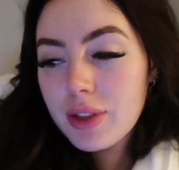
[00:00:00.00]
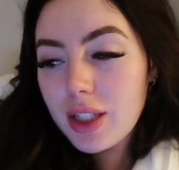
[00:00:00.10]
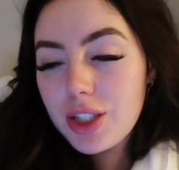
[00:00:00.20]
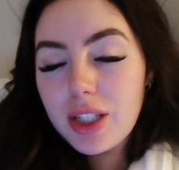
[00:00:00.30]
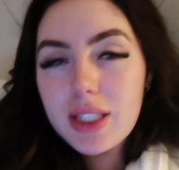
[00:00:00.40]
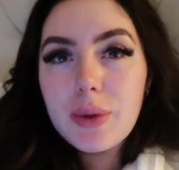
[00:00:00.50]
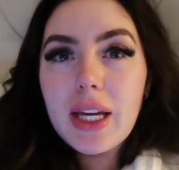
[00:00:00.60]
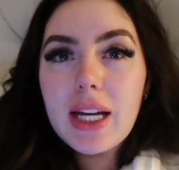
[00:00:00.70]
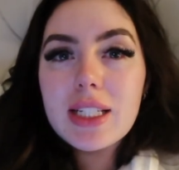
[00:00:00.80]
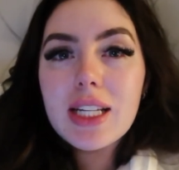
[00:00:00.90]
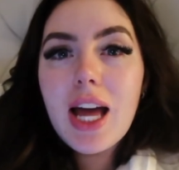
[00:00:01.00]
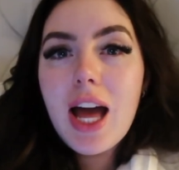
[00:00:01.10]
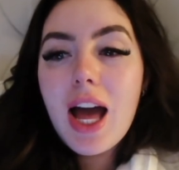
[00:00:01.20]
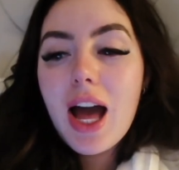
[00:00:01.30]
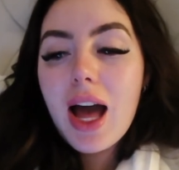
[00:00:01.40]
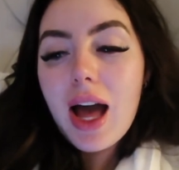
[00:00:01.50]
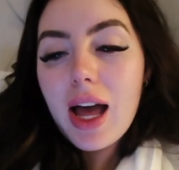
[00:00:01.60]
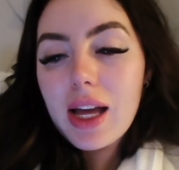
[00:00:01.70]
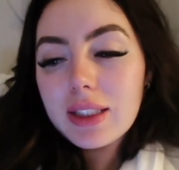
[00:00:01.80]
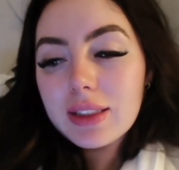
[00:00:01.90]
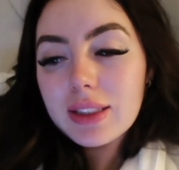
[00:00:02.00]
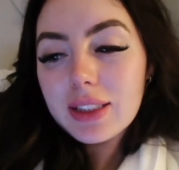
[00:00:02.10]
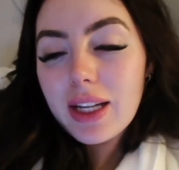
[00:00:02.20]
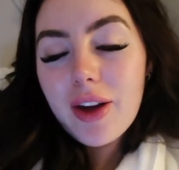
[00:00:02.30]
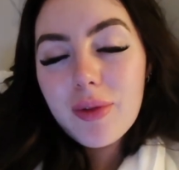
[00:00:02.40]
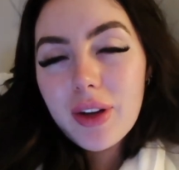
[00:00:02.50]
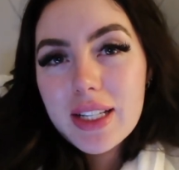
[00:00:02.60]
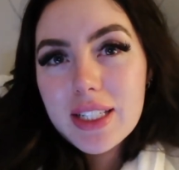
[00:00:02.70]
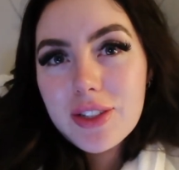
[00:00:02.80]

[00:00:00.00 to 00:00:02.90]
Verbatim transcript: such a nice weekend and yeah I hope you guys